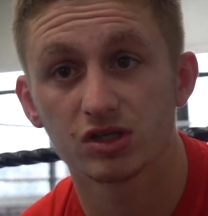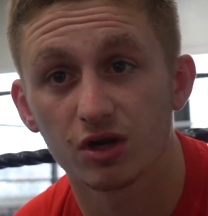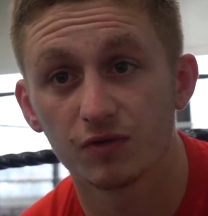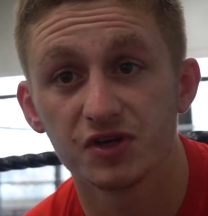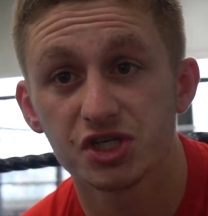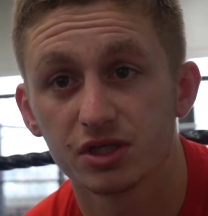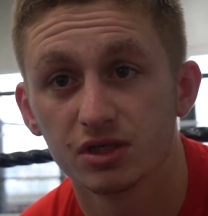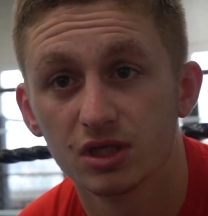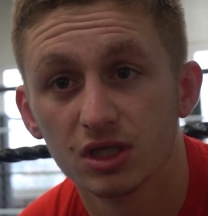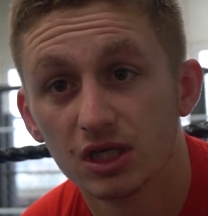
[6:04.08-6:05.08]
tunnel vision.
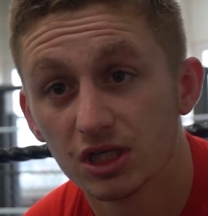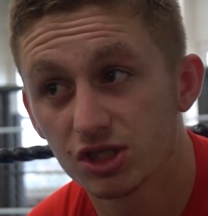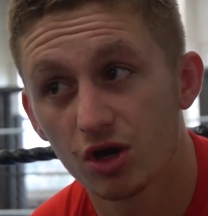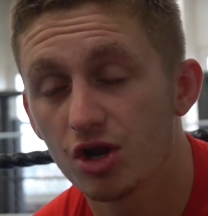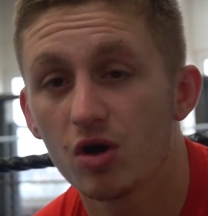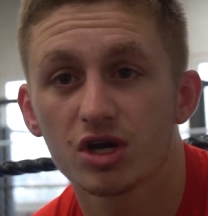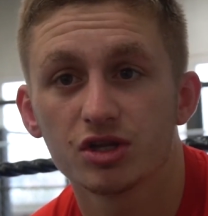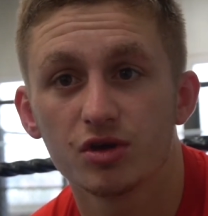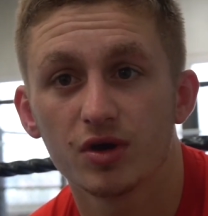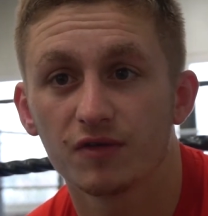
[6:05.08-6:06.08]
So I know I
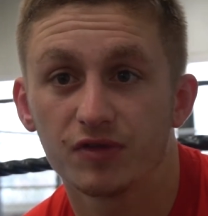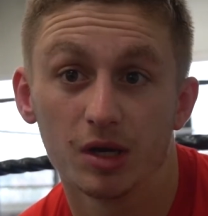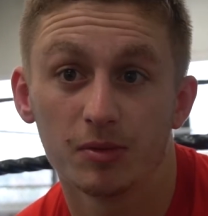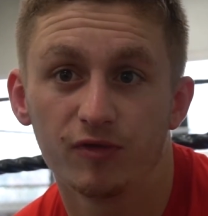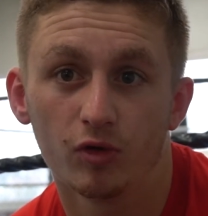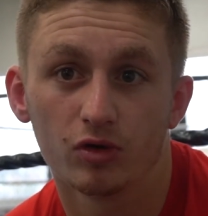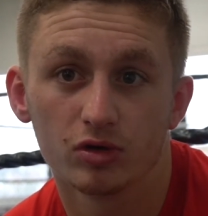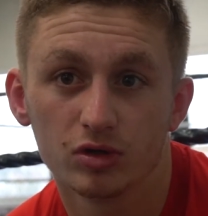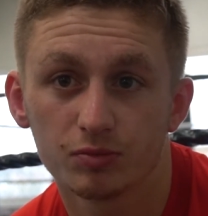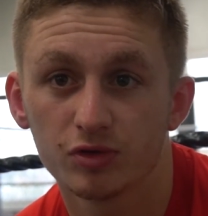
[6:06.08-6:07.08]
can do it. I've done it before.
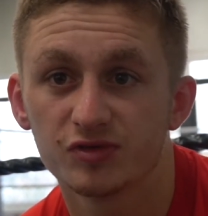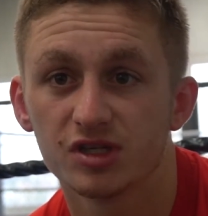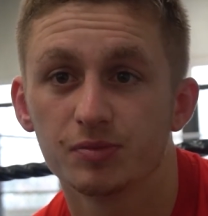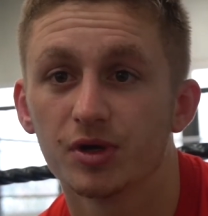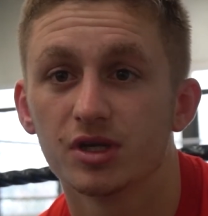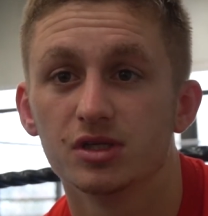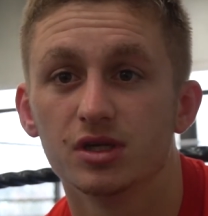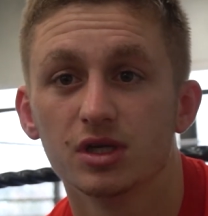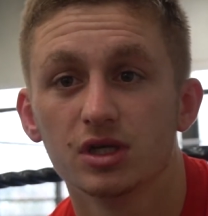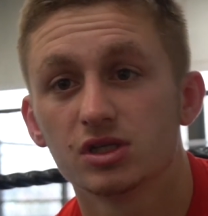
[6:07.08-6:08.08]
Proofs of the pudding.
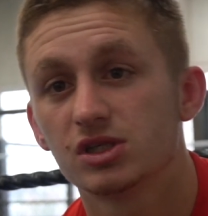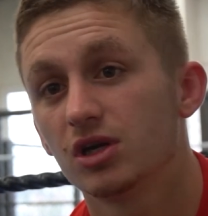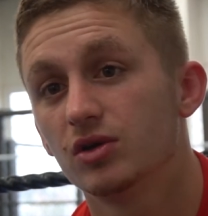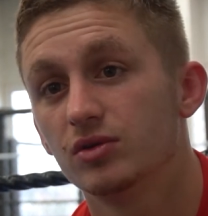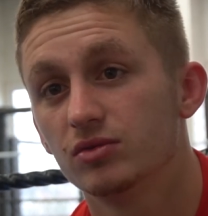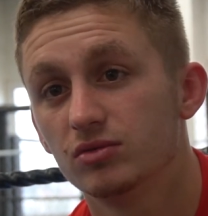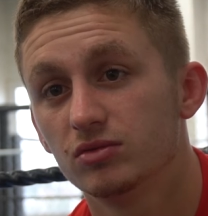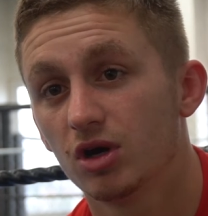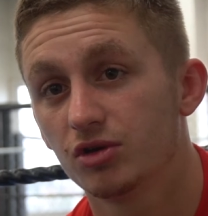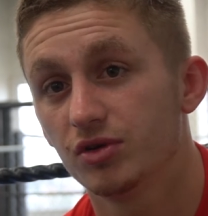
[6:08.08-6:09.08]
So
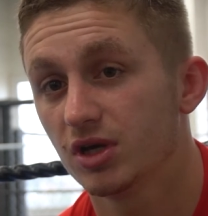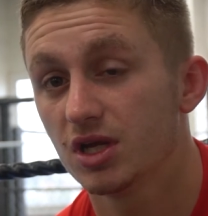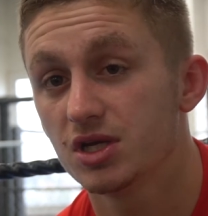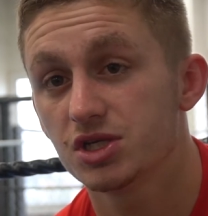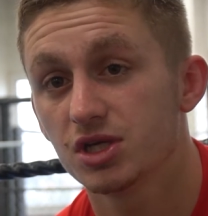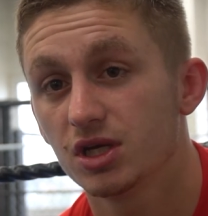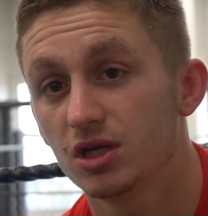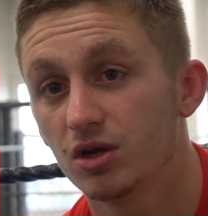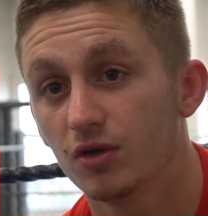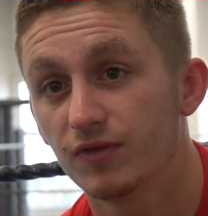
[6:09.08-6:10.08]
I'll do it again this year, and
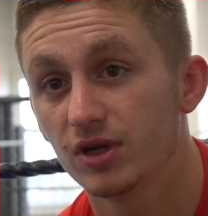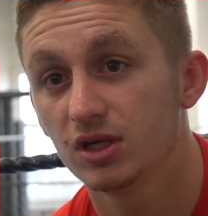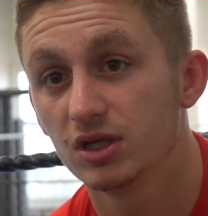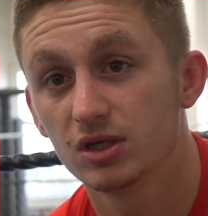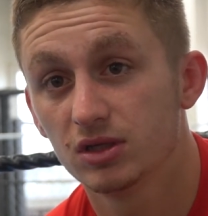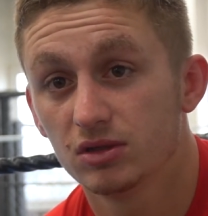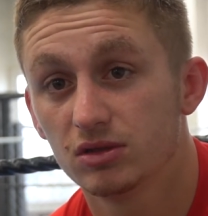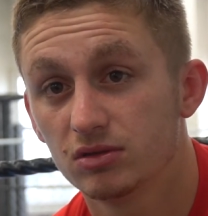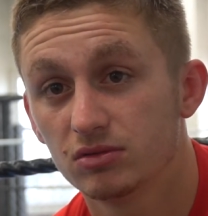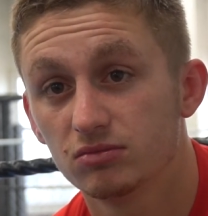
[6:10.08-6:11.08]
then hopefully
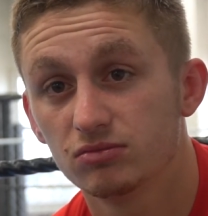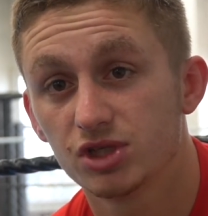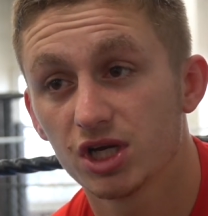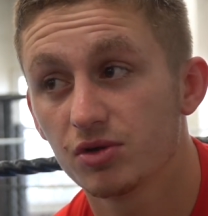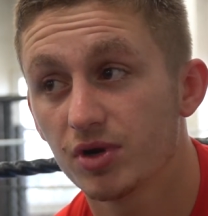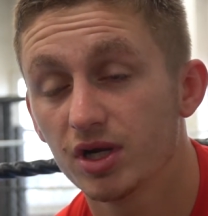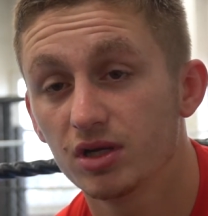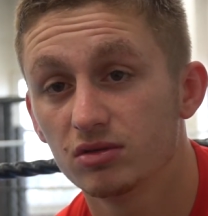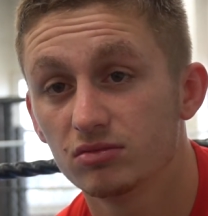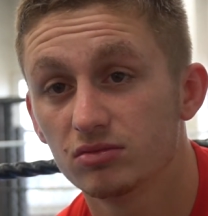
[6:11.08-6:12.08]

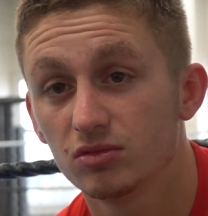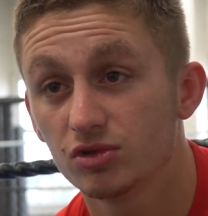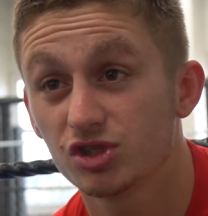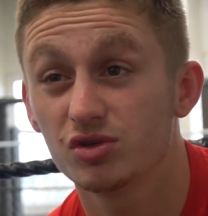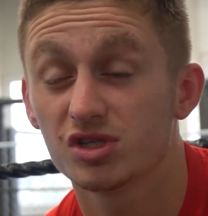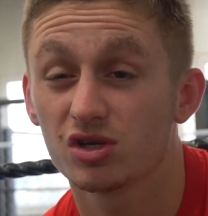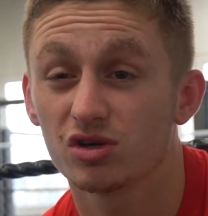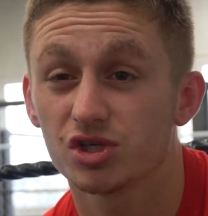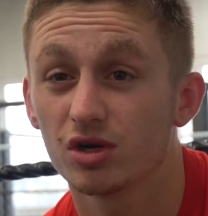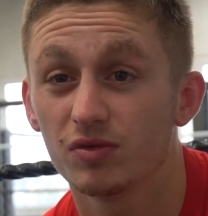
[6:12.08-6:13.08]
January, as soon as I
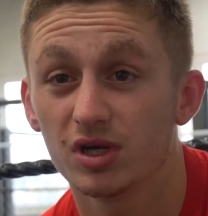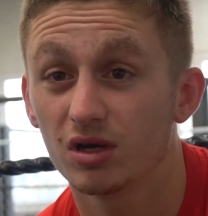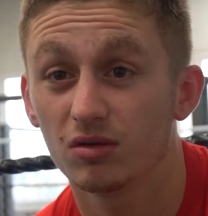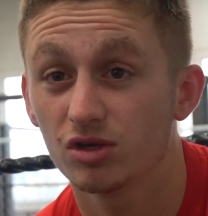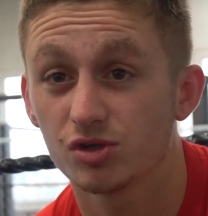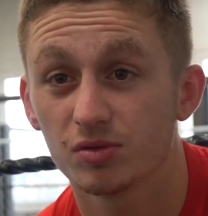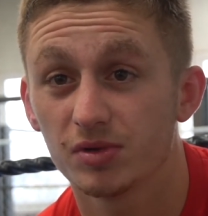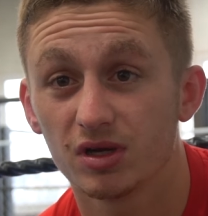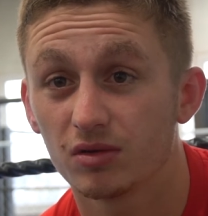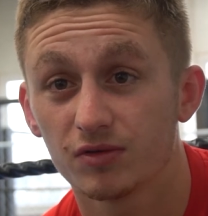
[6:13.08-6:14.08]
got a show, really, I just want to
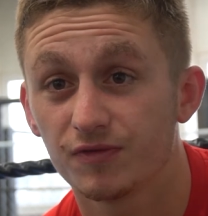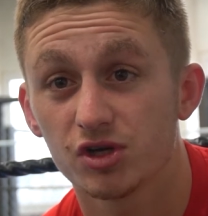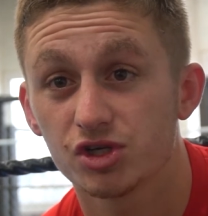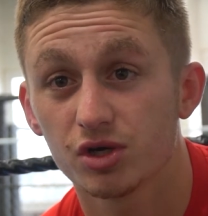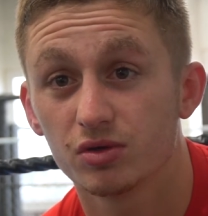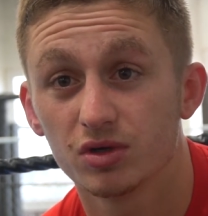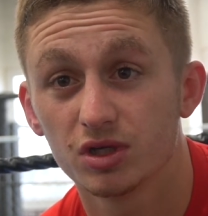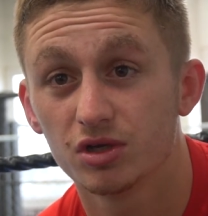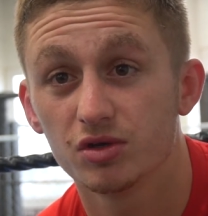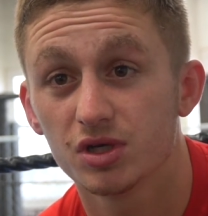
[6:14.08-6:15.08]
be out on the first show
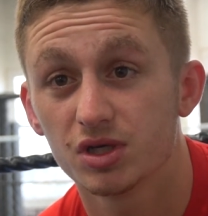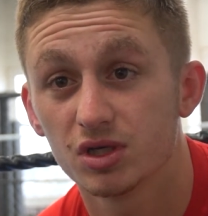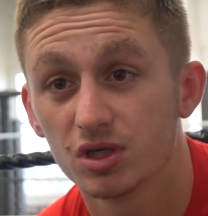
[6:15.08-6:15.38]
in the new year.